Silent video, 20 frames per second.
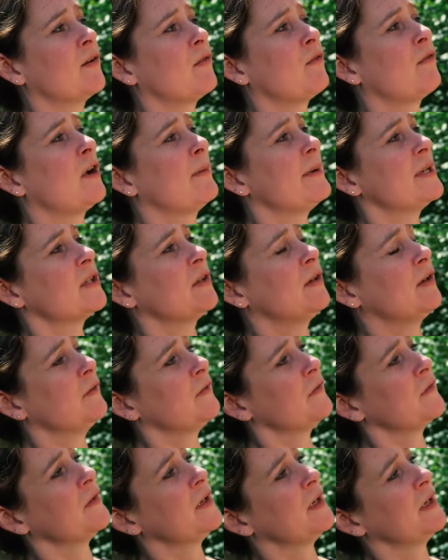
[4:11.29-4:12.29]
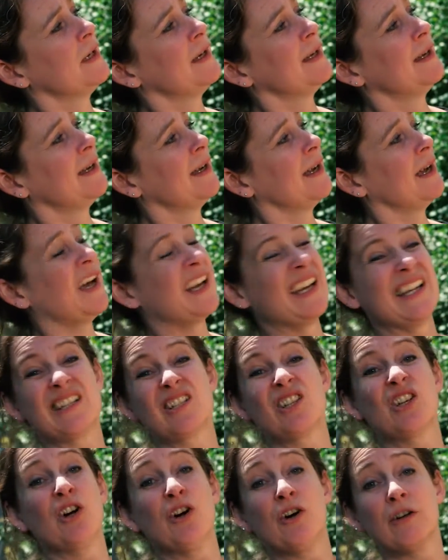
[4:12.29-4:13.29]
rub it off, and it's
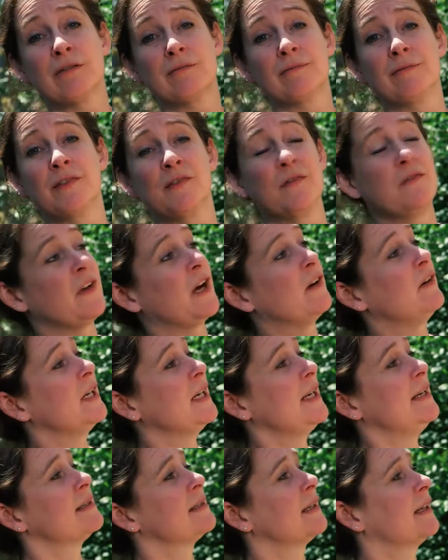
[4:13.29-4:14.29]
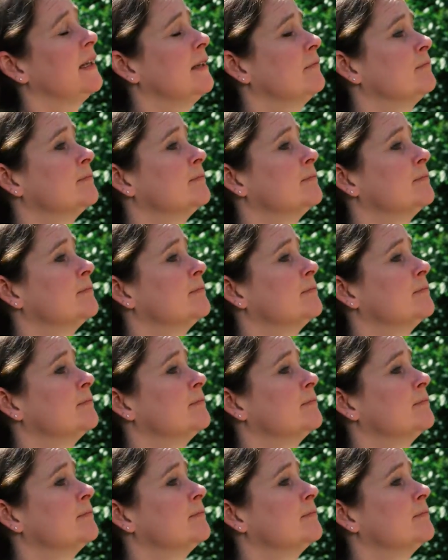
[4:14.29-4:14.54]
gone very easily.